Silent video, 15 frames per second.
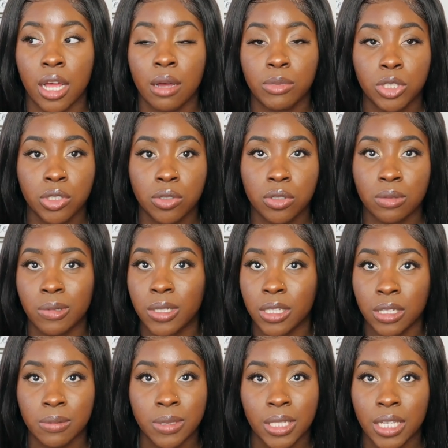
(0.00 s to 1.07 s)
I'm gonna show some
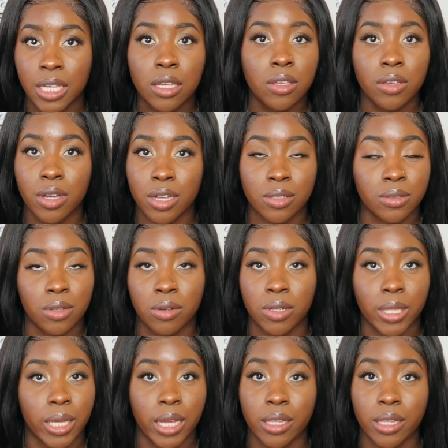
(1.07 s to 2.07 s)
clips. You guys know, I